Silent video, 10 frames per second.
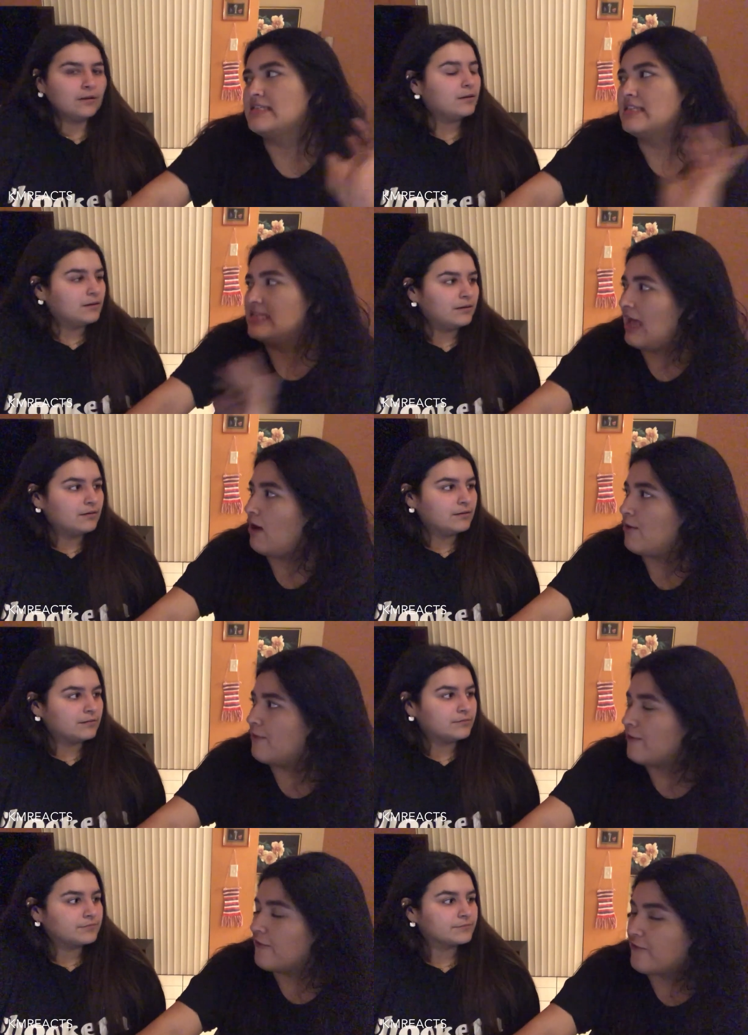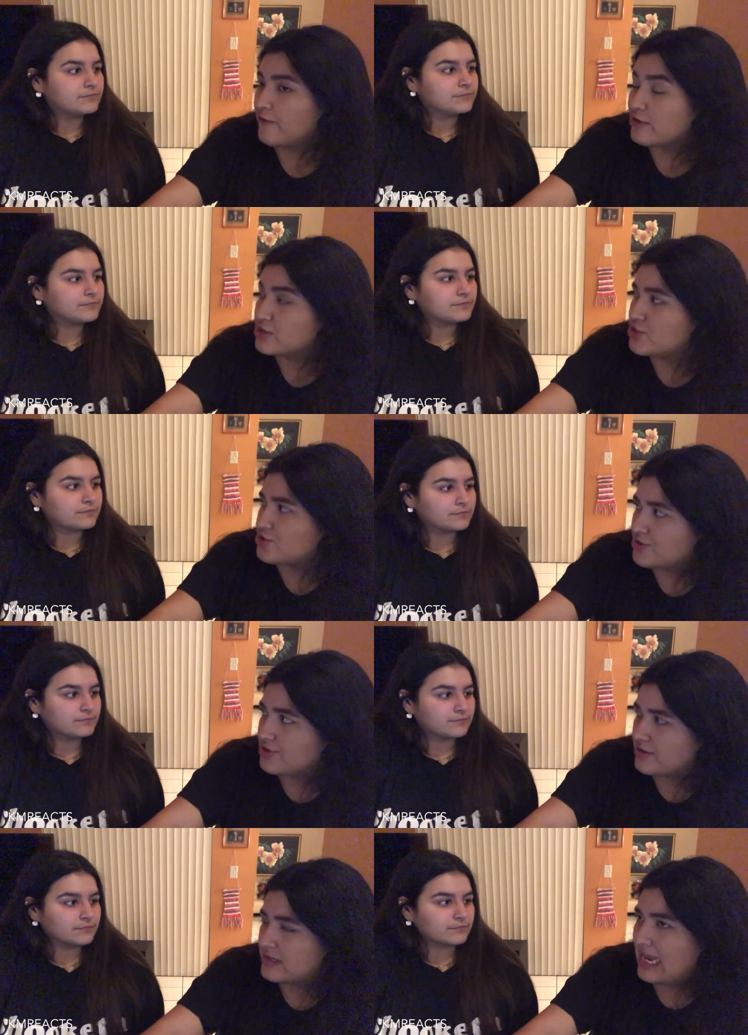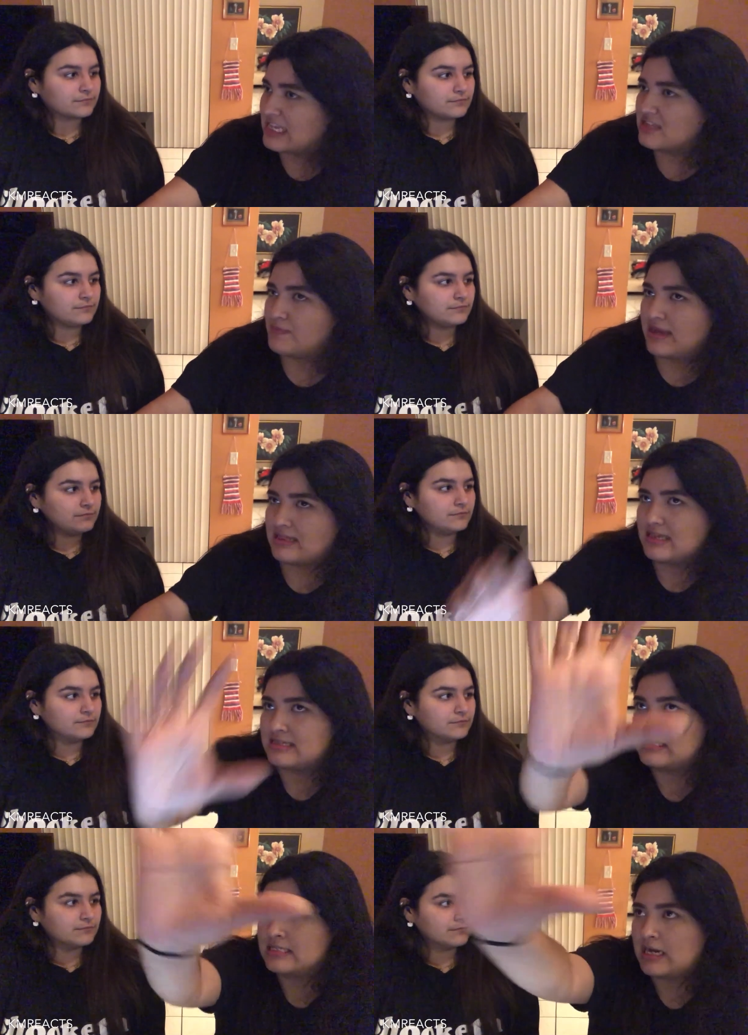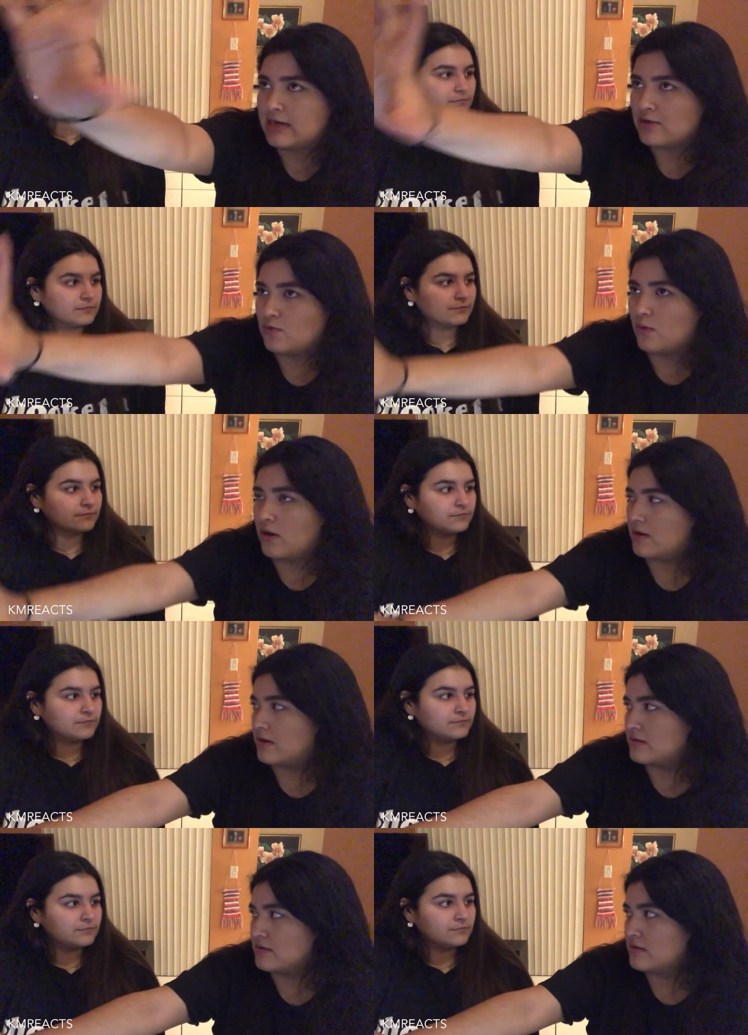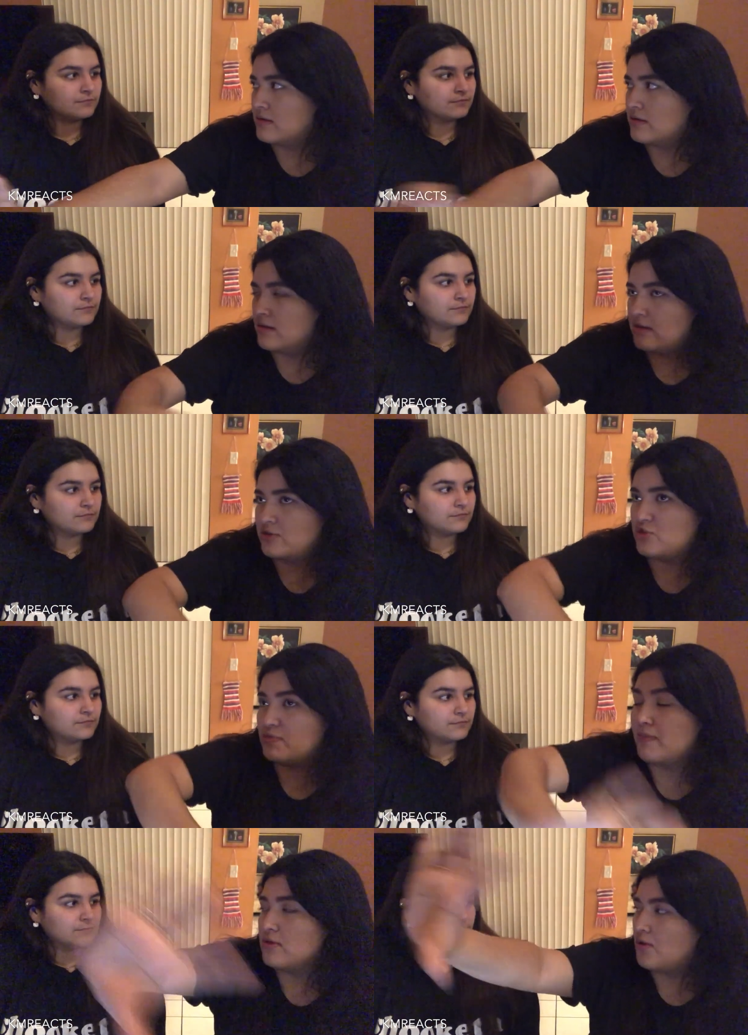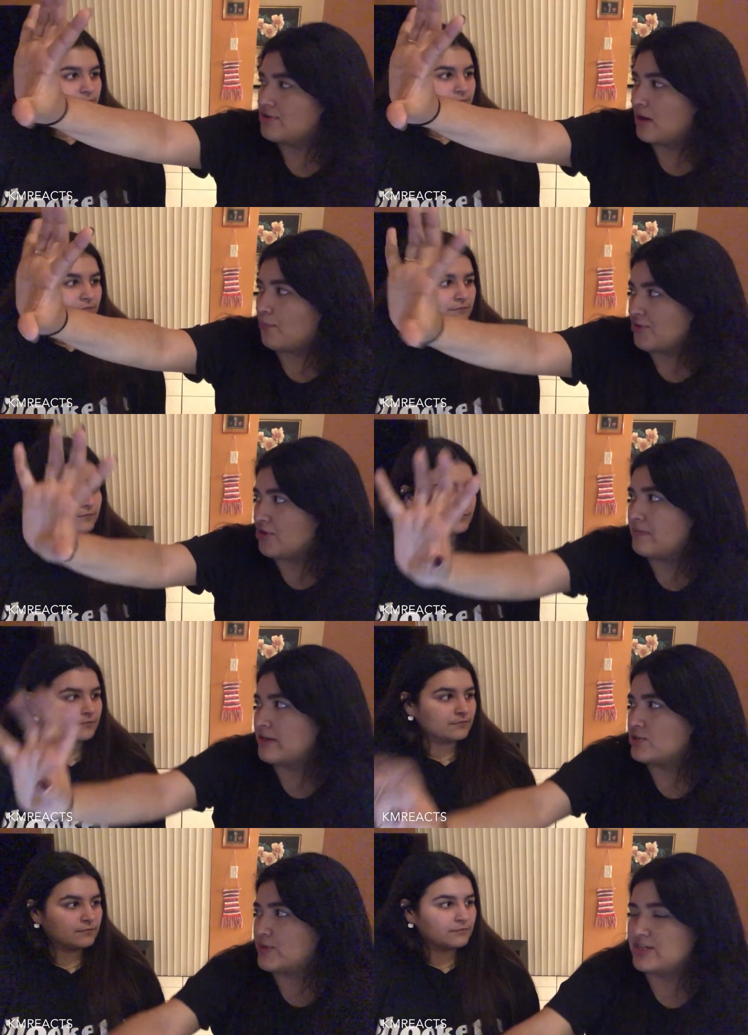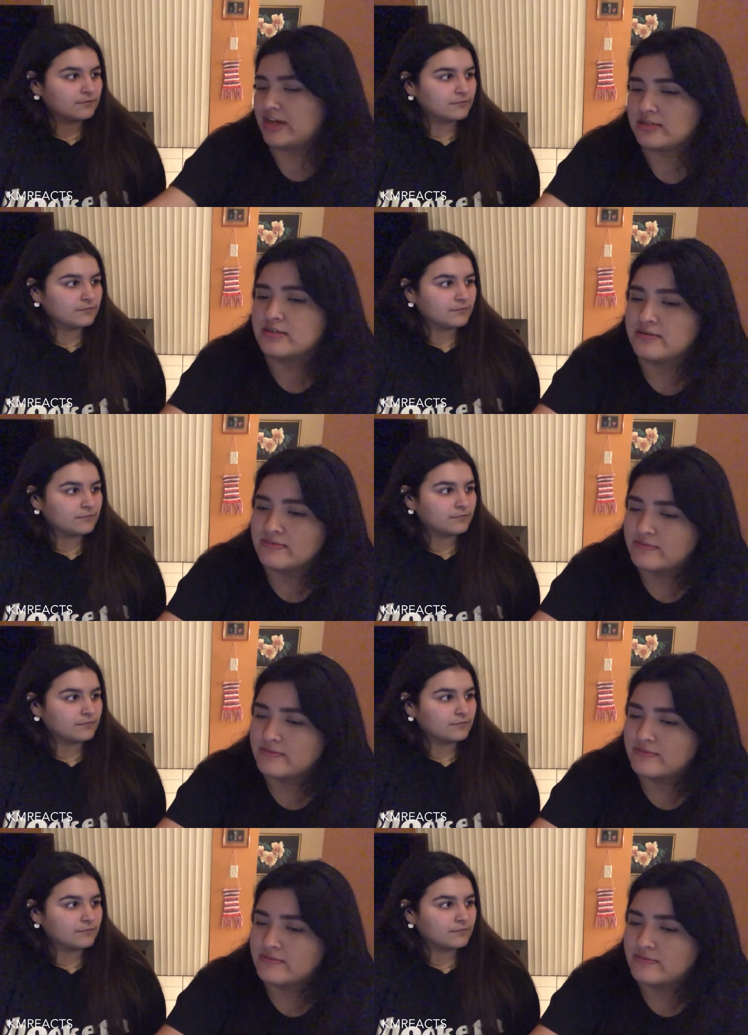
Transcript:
Speaker 1: is now, for sure, expect this entire wall just blown up with our picture with Jackson.